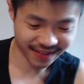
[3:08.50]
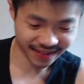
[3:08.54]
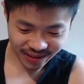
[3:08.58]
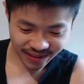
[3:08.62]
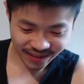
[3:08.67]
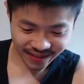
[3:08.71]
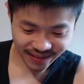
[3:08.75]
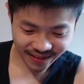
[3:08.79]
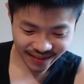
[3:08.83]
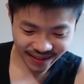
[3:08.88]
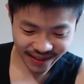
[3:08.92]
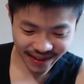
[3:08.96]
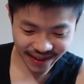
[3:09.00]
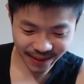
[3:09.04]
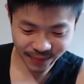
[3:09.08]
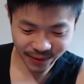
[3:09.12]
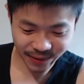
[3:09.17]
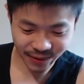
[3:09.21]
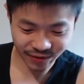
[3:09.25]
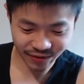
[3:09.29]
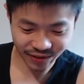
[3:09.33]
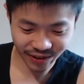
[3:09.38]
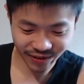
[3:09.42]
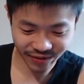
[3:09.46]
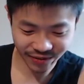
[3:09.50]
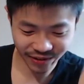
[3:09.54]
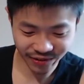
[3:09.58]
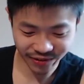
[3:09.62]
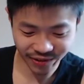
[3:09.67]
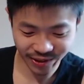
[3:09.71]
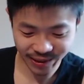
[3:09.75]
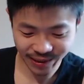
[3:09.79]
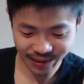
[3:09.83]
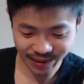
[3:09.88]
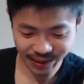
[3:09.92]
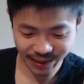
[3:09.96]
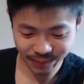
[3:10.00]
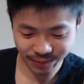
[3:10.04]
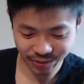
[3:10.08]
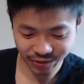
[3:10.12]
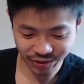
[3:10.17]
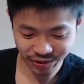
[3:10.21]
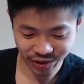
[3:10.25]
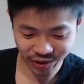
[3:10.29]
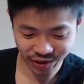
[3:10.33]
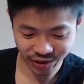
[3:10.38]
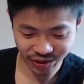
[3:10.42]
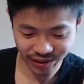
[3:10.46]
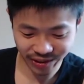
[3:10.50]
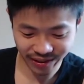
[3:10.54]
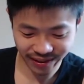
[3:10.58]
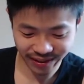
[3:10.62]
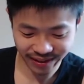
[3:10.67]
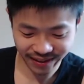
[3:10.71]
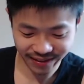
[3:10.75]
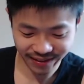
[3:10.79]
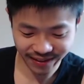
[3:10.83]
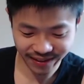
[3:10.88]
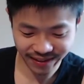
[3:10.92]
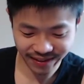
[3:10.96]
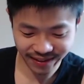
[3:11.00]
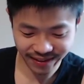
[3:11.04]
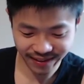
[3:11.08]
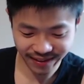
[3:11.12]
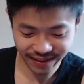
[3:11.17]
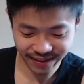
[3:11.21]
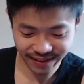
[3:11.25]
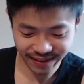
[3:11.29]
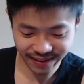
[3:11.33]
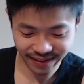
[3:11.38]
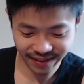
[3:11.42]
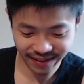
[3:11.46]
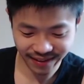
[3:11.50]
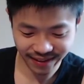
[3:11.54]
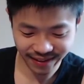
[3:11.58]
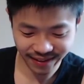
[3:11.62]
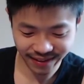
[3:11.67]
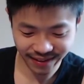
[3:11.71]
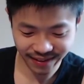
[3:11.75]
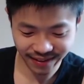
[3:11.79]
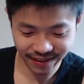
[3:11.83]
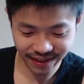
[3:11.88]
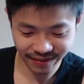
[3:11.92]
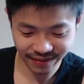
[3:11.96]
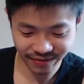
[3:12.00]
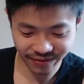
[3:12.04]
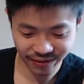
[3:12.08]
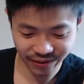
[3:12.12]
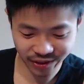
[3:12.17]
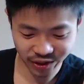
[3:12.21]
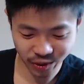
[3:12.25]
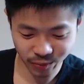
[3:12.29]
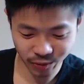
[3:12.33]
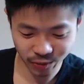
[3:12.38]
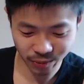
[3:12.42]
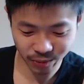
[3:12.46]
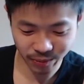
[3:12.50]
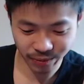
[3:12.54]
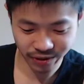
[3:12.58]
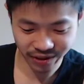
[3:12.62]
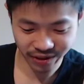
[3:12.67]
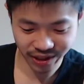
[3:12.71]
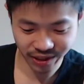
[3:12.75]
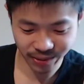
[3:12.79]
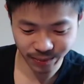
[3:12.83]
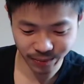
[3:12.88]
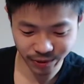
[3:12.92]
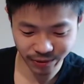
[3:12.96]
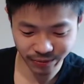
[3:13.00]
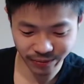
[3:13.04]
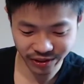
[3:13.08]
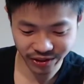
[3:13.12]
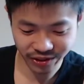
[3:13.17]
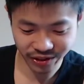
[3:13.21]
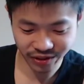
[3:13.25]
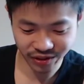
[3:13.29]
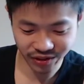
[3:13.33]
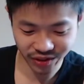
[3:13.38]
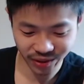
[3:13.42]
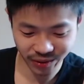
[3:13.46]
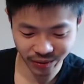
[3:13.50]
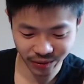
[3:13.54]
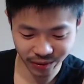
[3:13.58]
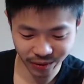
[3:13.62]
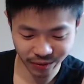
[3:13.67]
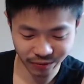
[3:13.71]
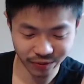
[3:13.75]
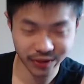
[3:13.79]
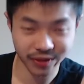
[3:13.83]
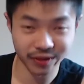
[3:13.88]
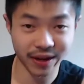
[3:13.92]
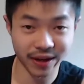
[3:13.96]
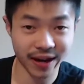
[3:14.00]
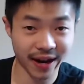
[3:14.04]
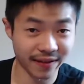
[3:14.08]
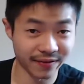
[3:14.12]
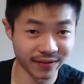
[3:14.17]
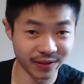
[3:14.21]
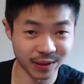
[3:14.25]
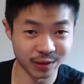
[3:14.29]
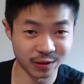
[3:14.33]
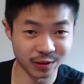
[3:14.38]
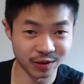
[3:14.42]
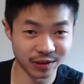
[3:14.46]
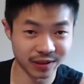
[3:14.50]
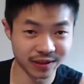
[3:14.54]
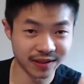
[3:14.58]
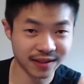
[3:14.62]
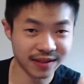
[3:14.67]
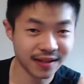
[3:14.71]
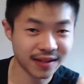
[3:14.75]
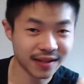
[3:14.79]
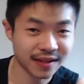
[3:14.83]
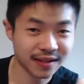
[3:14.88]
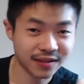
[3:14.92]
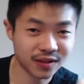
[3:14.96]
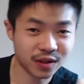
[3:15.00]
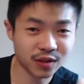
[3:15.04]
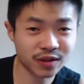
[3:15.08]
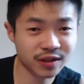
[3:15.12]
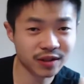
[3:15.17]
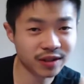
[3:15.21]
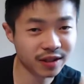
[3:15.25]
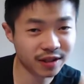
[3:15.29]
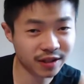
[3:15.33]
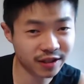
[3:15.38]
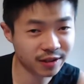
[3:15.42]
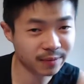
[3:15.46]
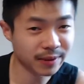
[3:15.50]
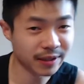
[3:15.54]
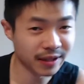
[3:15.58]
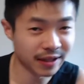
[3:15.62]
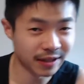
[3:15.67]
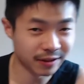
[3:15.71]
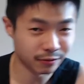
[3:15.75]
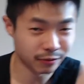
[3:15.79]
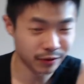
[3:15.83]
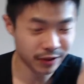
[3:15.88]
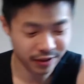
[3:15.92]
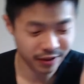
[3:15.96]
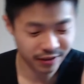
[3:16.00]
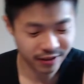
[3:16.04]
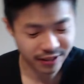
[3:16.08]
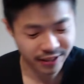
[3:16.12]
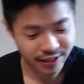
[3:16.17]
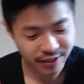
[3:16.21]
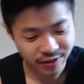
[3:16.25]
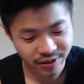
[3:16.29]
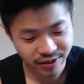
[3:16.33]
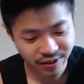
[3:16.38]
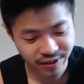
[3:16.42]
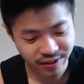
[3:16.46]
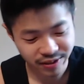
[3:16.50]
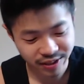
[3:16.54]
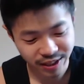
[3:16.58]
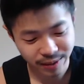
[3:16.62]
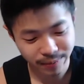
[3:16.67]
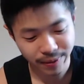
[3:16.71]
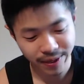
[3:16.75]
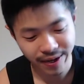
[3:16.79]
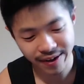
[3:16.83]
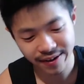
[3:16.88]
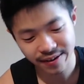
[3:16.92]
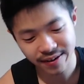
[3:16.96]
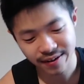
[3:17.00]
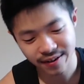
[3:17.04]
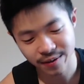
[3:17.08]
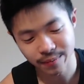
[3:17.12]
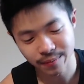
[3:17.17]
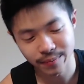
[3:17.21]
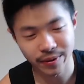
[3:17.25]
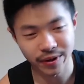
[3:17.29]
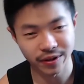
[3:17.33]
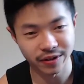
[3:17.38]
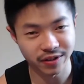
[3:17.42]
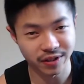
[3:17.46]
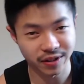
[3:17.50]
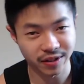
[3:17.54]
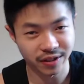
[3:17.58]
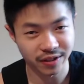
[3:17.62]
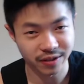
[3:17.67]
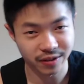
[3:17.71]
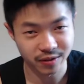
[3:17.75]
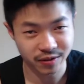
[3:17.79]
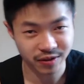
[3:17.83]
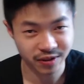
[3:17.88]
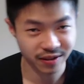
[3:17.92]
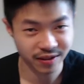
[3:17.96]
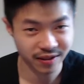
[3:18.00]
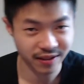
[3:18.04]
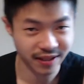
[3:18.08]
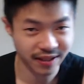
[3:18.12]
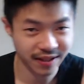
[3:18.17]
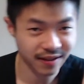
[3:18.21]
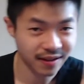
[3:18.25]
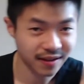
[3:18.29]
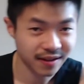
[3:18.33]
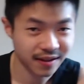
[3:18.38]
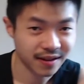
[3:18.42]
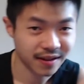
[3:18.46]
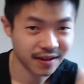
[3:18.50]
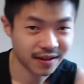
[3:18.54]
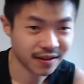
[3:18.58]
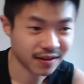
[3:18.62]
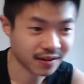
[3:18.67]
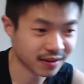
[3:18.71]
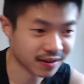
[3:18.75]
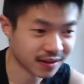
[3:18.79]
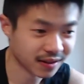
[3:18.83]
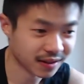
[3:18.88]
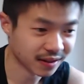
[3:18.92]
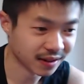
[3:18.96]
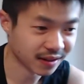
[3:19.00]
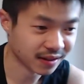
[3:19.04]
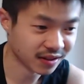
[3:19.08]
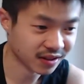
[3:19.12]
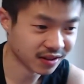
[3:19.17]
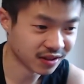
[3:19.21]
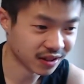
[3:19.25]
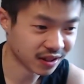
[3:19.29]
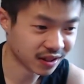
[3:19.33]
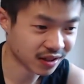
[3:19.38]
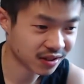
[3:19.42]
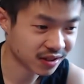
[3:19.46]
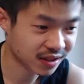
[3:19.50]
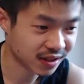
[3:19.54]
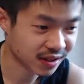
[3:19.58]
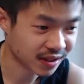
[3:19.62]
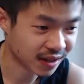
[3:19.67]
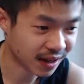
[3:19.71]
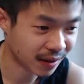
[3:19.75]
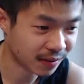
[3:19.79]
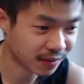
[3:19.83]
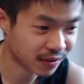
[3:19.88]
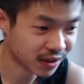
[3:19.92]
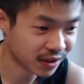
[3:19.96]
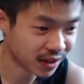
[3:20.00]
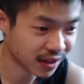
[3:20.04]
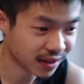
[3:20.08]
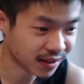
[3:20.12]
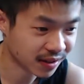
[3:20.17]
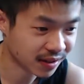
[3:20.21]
yeah, it'd be fun for fighting games for sure. And I think it'll allow for just more precise movements in general when you have to use it. It's usually a little bit unwieldy using the D-pad compared to using like the sticks, I would say.